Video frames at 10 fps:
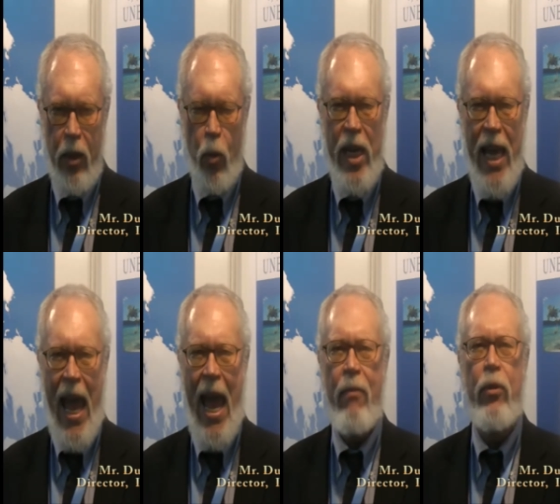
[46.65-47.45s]
We
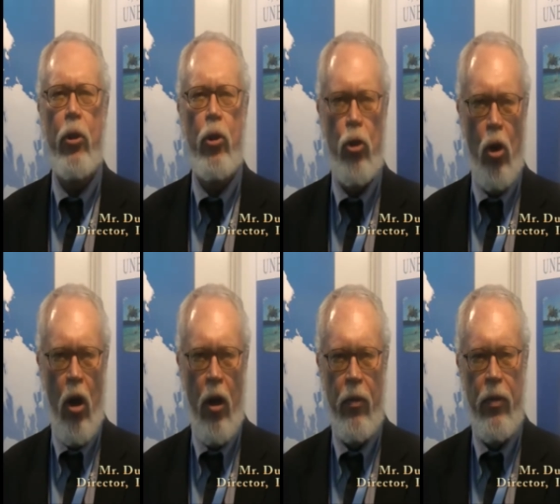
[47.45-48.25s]
have to
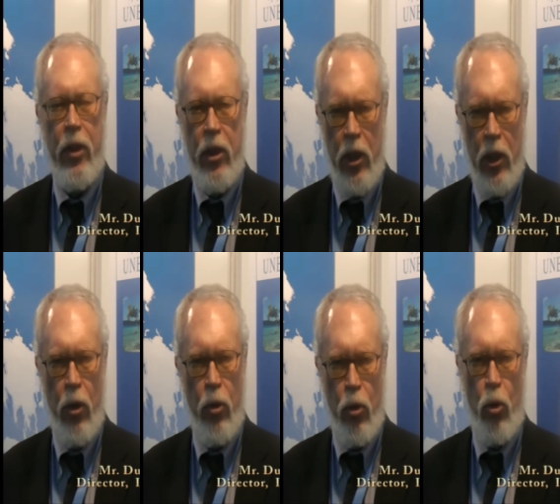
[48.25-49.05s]
solve the
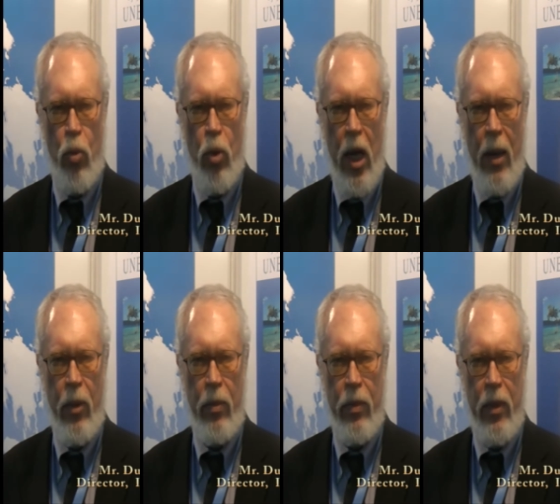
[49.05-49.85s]
CO2
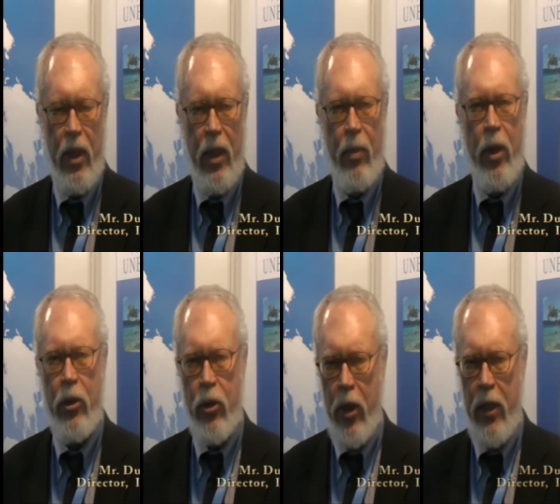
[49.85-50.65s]
problem, but
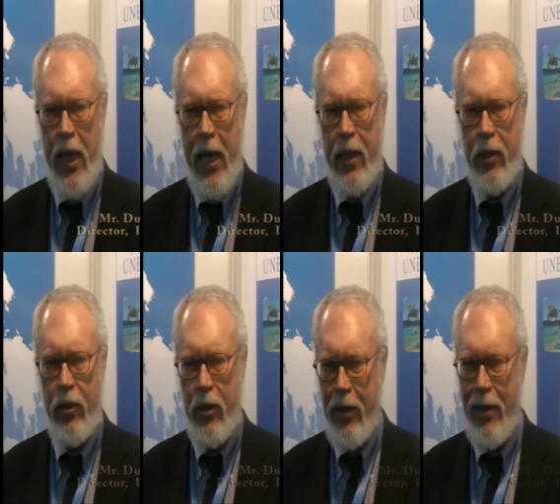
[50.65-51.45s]
it's going to take
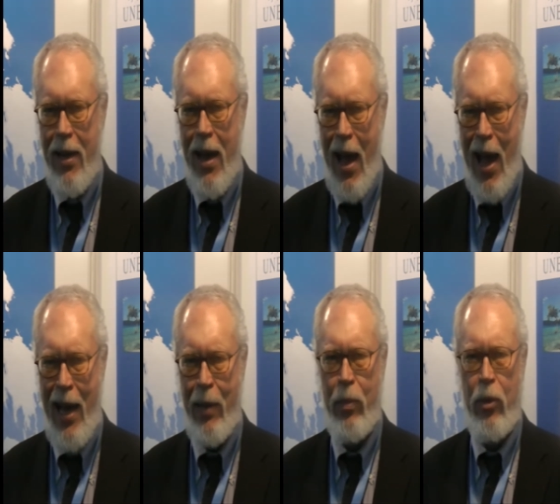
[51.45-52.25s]
us
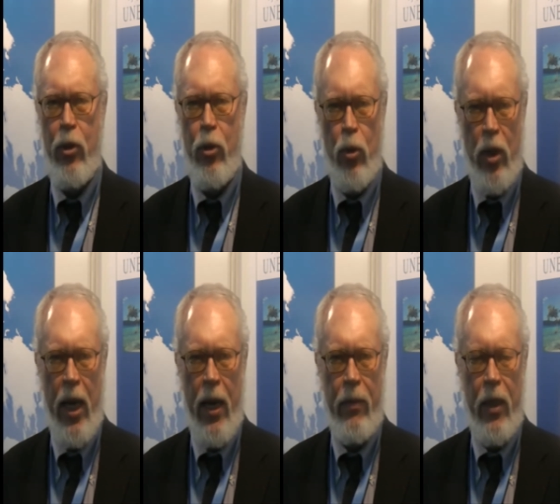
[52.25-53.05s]
time to do
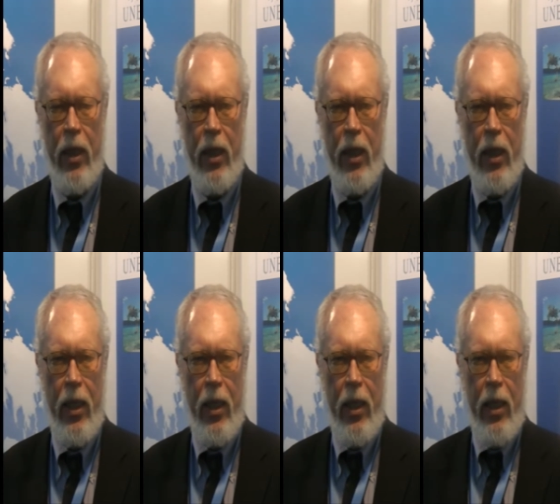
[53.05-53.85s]
that.
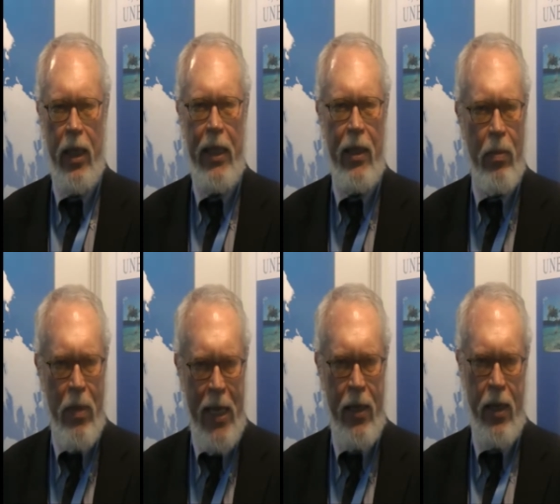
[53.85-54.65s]
In the
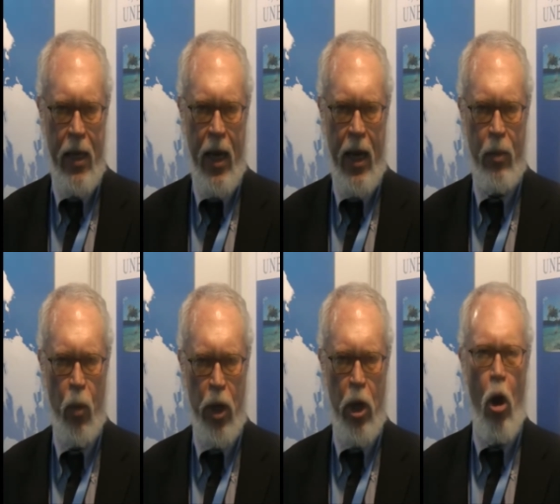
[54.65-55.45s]
meantime,
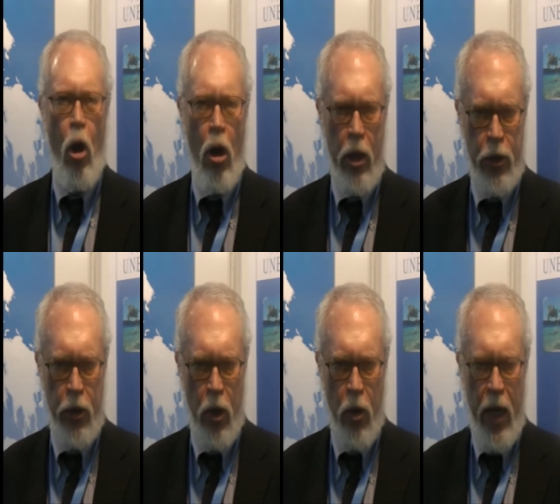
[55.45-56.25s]
we
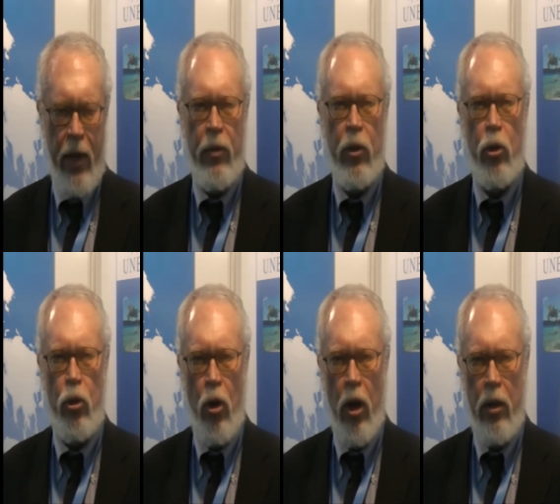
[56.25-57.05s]
also have to
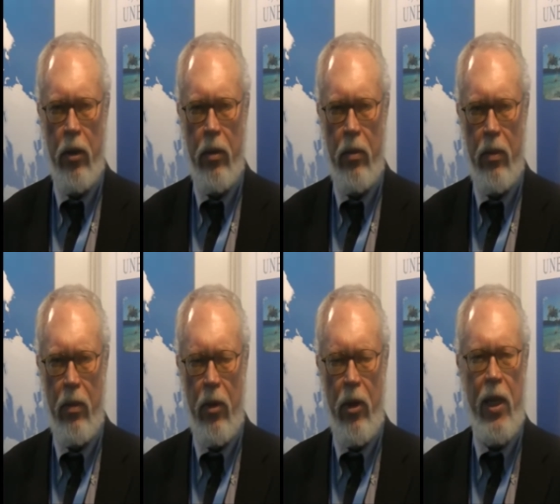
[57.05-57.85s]
start
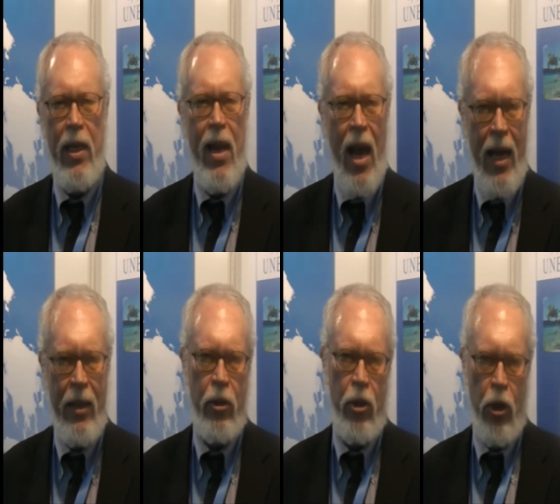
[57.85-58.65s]
the
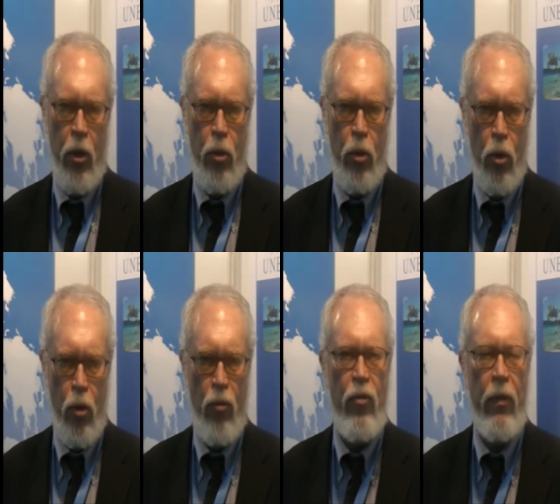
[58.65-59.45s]
non-CO2
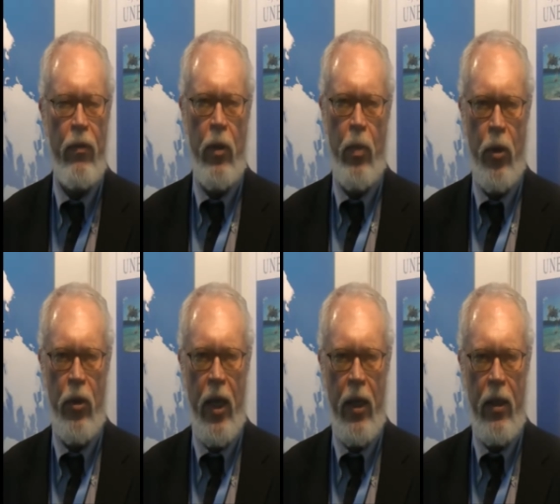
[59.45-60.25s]
50%.